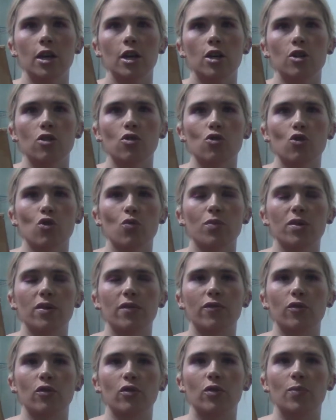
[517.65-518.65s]
So don't be
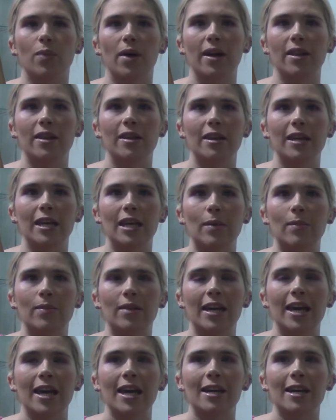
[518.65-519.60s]
fooled by the name.